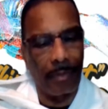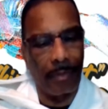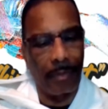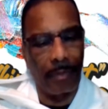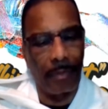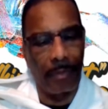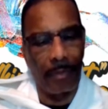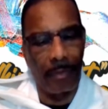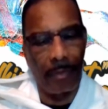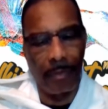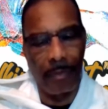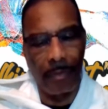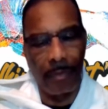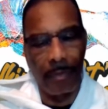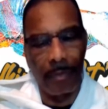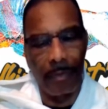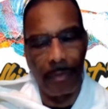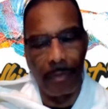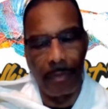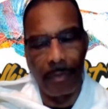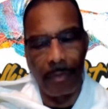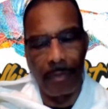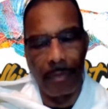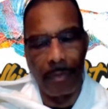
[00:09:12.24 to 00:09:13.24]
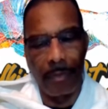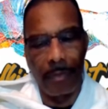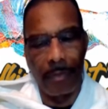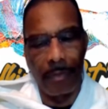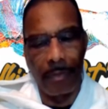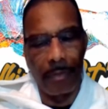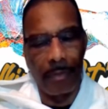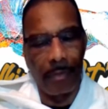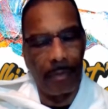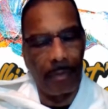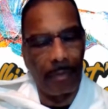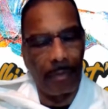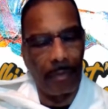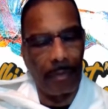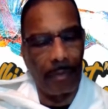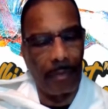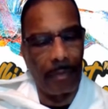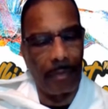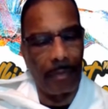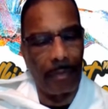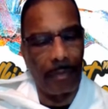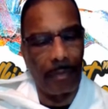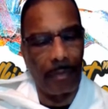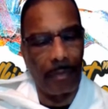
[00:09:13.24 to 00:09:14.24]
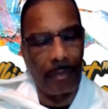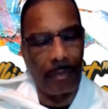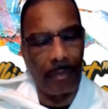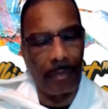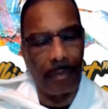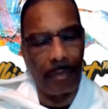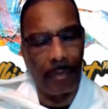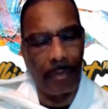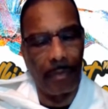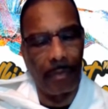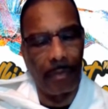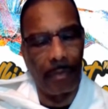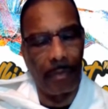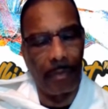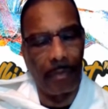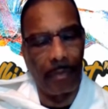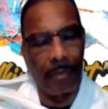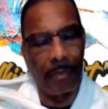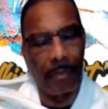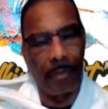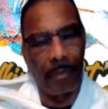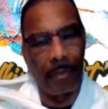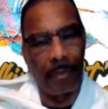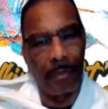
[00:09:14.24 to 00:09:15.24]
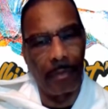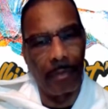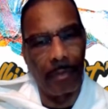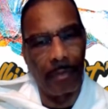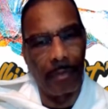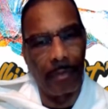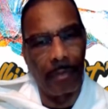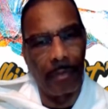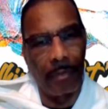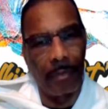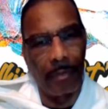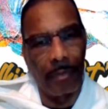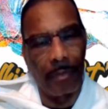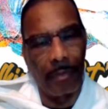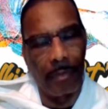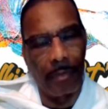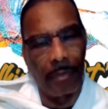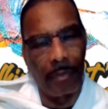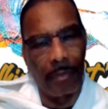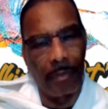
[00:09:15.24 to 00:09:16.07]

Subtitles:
[no speech]